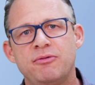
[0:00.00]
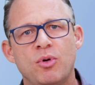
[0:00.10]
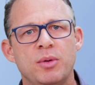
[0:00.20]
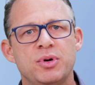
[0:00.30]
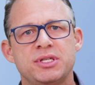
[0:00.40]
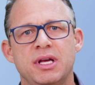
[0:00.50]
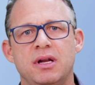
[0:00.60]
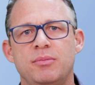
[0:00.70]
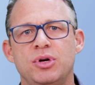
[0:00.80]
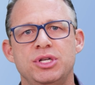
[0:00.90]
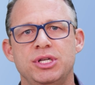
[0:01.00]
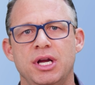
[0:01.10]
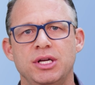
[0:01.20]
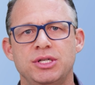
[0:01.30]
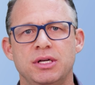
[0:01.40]
4%
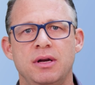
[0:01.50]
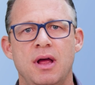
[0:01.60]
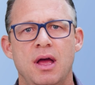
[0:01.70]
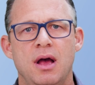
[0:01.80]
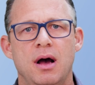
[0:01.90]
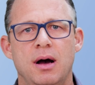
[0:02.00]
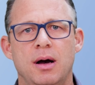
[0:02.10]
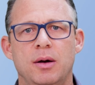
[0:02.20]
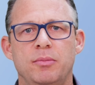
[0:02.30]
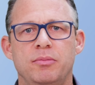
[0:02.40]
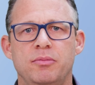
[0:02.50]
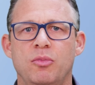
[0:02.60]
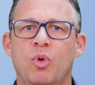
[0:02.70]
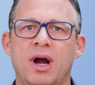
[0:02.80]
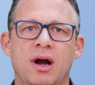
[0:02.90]
appreciation.
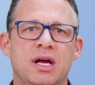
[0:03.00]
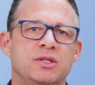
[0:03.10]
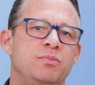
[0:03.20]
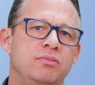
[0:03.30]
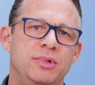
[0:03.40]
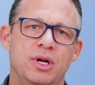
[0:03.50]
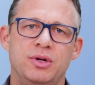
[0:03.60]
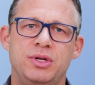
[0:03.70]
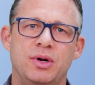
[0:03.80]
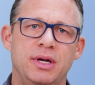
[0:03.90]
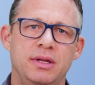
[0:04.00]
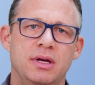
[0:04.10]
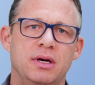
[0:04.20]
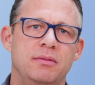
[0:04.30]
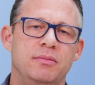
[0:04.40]
Whereas, during
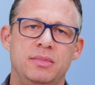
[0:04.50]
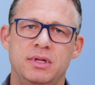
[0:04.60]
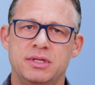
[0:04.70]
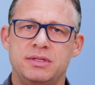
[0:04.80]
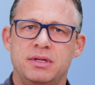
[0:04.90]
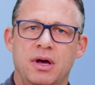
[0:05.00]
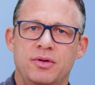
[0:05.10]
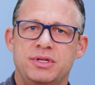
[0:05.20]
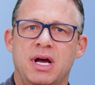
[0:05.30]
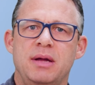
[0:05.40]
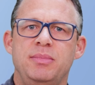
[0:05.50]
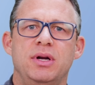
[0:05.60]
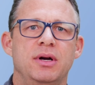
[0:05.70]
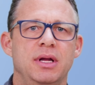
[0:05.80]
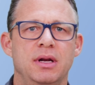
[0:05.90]
this other time
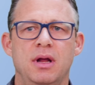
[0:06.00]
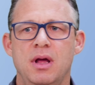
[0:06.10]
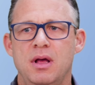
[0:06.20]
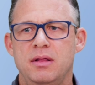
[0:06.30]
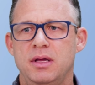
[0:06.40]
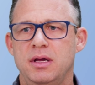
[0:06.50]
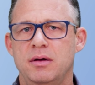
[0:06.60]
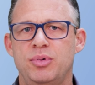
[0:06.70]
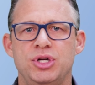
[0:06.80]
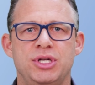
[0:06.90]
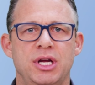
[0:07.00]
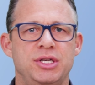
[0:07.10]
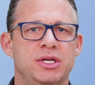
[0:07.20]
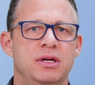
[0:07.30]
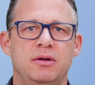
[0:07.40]
period, the
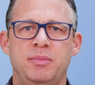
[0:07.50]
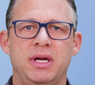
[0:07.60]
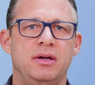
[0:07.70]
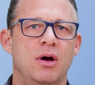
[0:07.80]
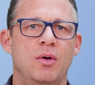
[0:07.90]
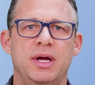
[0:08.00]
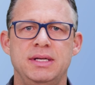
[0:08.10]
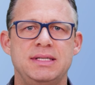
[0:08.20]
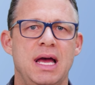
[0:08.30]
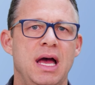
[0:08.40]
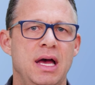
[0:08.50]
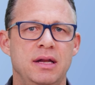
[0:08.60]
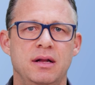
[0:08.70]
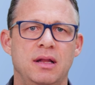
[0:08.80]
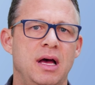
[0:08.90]
appreciation had been going
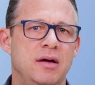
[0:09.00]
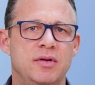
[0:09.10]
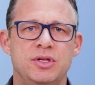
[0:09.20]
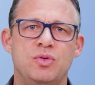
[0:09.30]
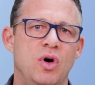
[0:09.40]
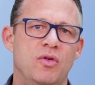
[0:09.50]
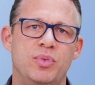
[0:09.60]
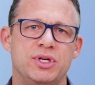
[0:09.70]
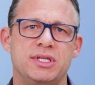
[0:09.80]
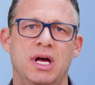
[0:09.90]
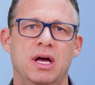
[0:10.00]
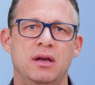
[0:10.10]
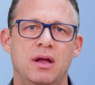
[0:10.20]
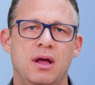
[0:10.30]
10, 11, 12%